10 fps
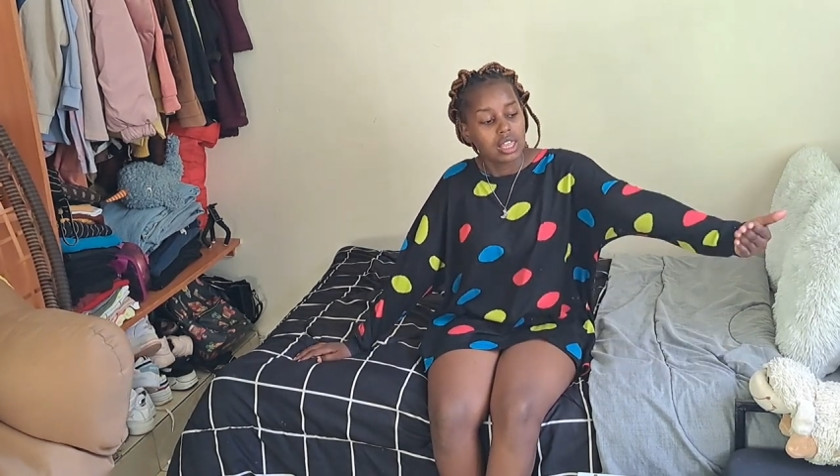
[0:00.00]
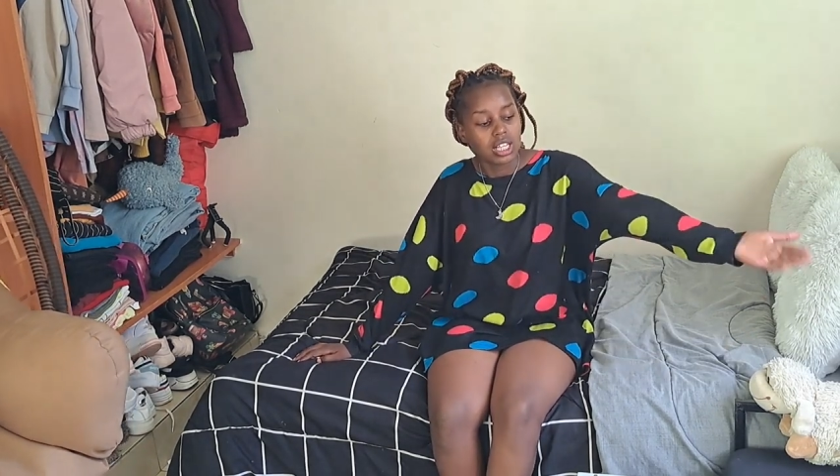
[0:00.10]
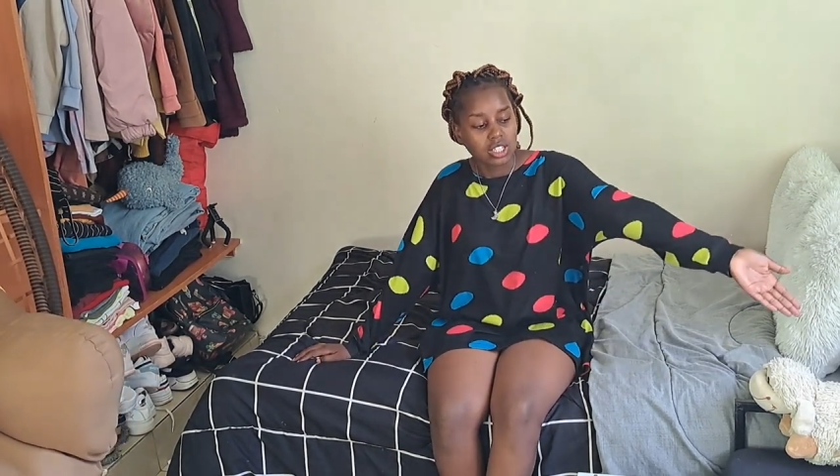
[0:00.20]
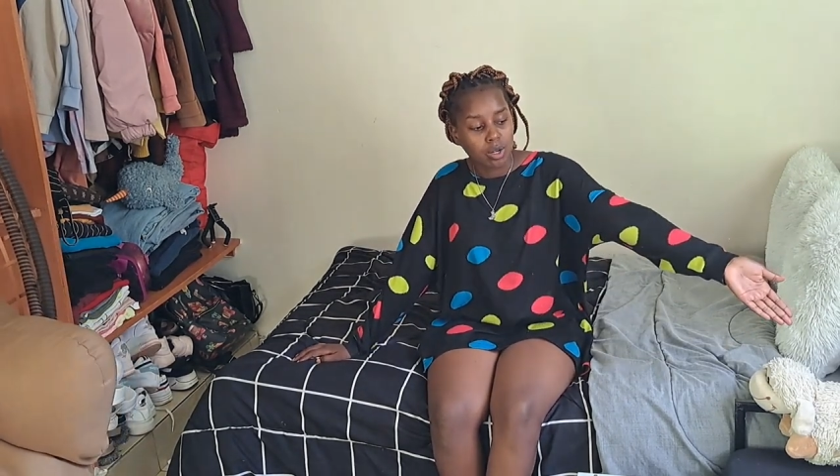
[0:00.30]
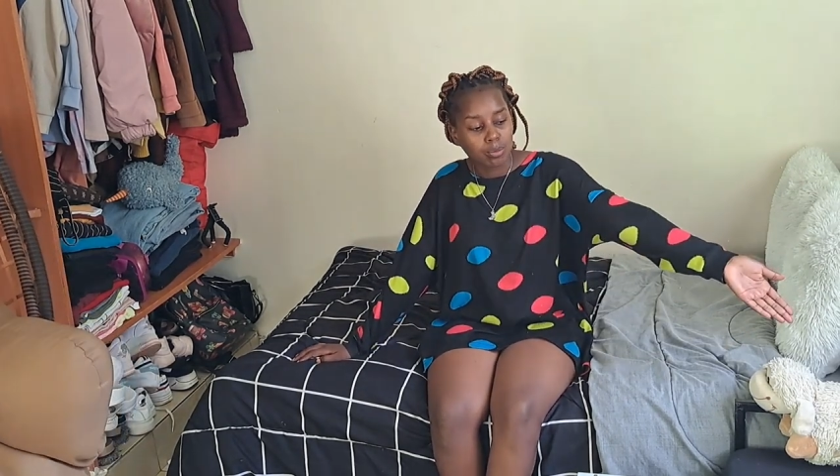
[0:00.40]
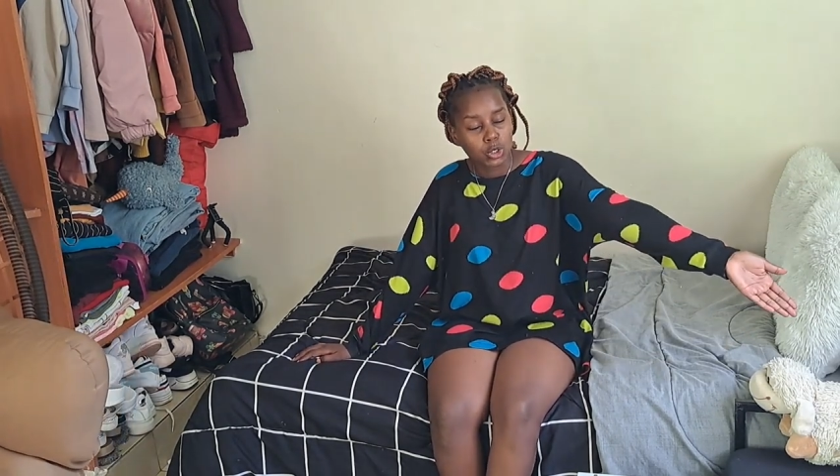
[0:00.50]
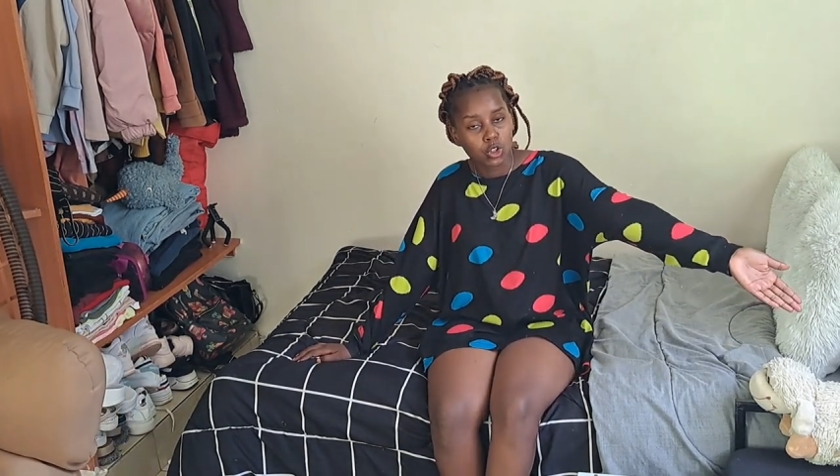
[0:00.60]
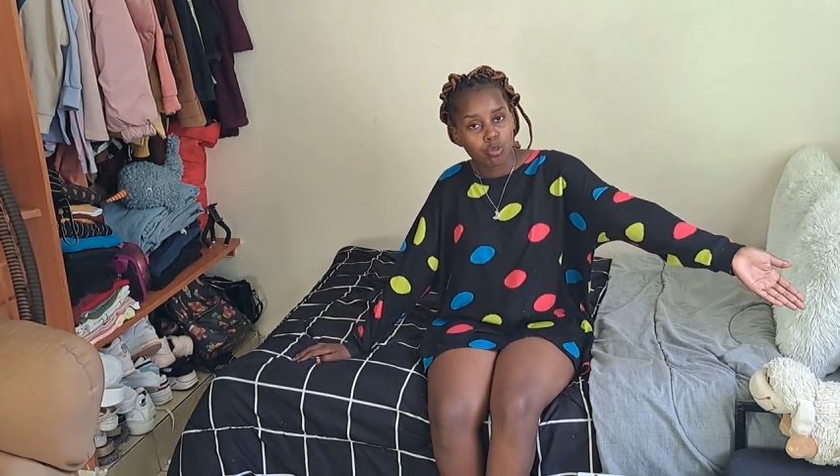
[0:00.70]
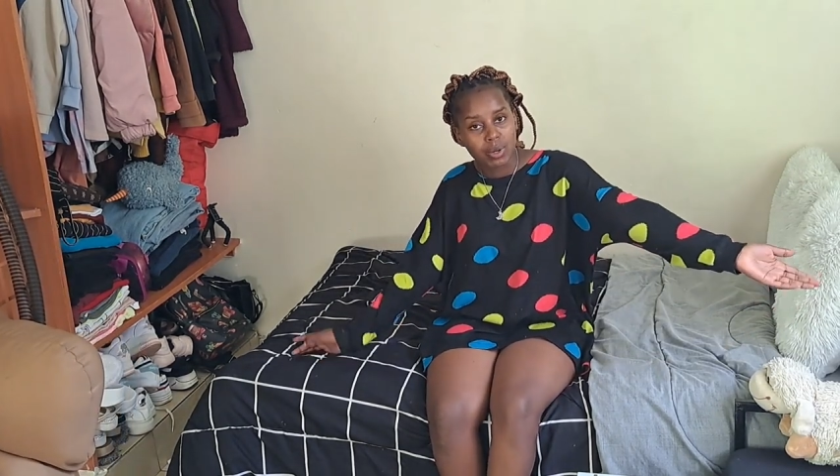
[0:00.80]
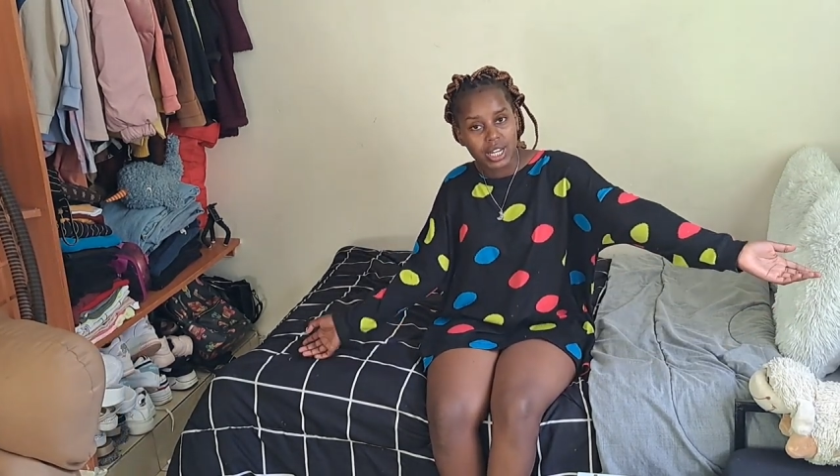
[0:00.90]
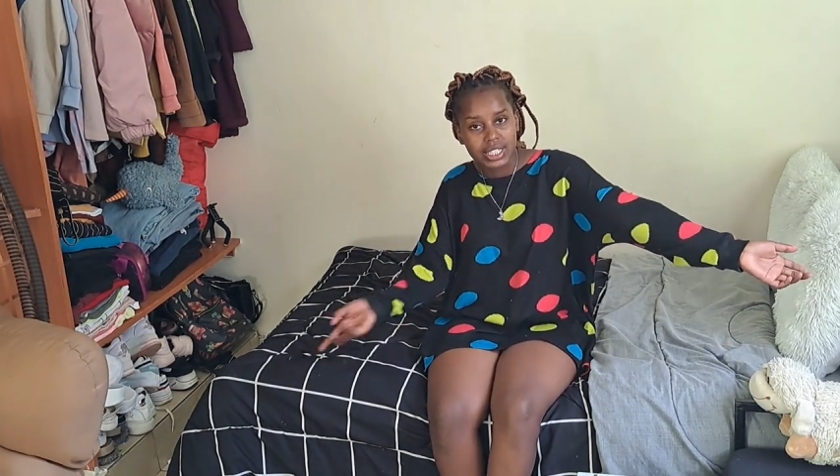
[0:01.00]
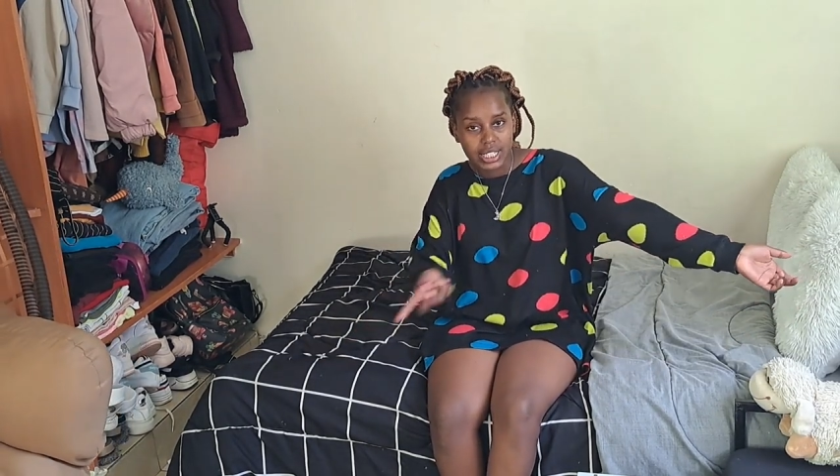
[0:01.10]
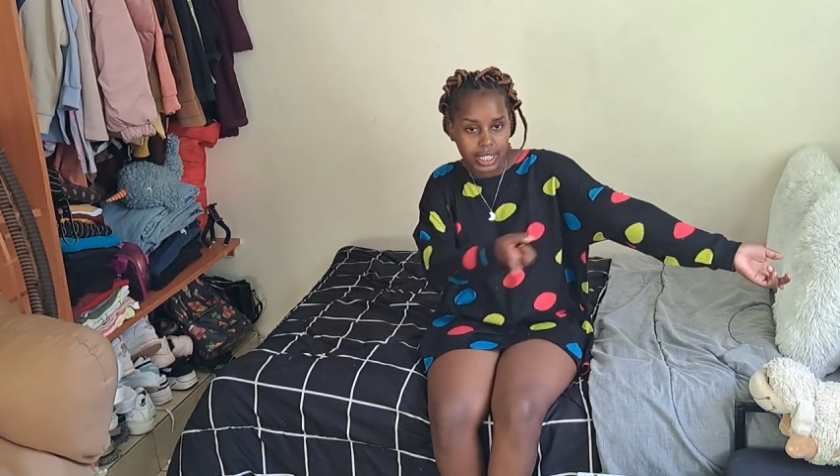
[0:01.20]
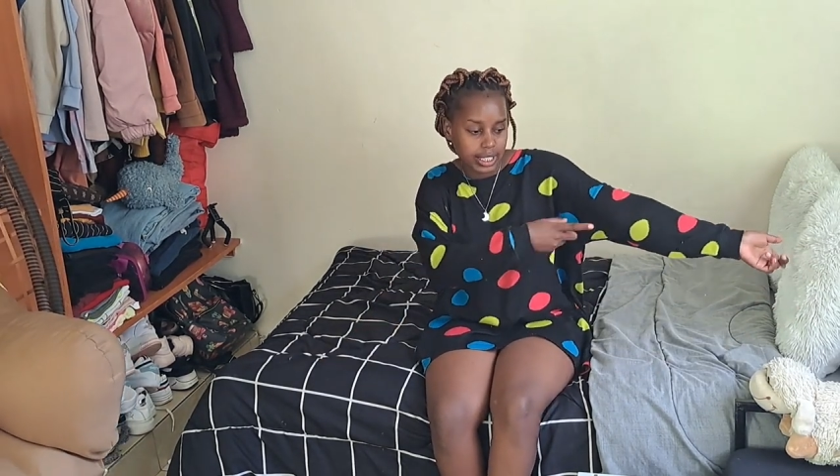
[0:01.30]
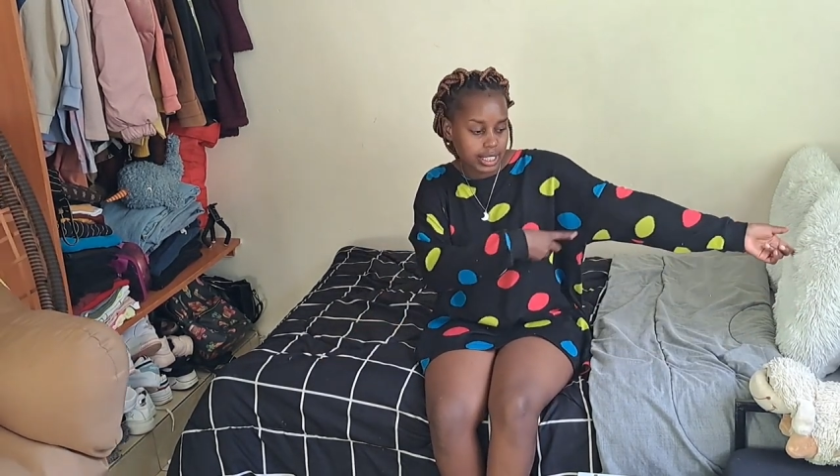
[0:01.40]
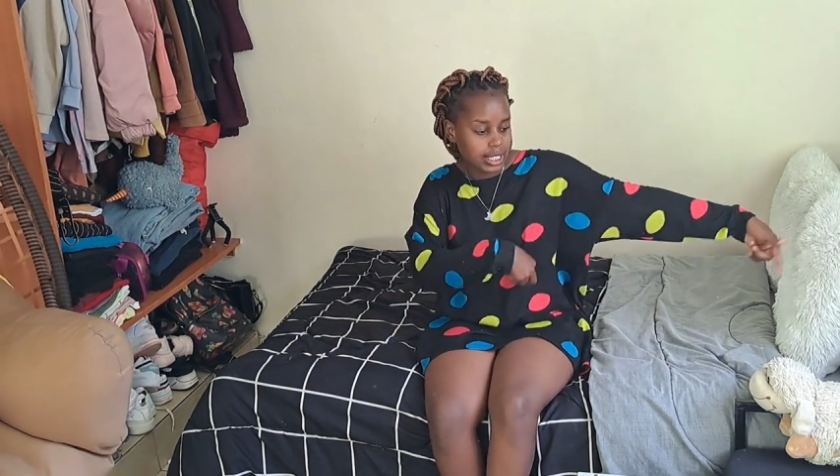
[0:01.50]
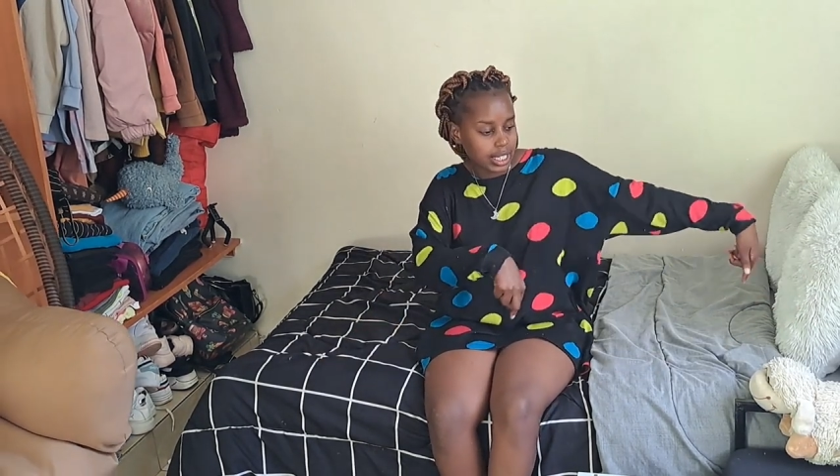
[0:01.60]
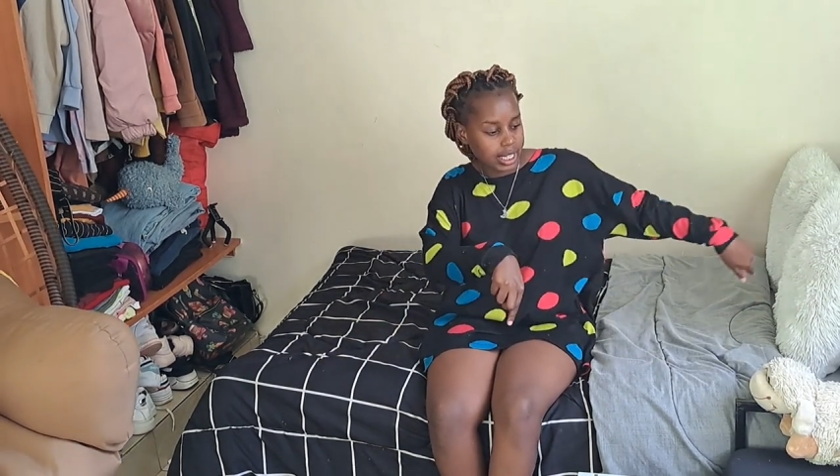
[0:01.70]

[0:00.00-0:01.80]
There's an option of placing it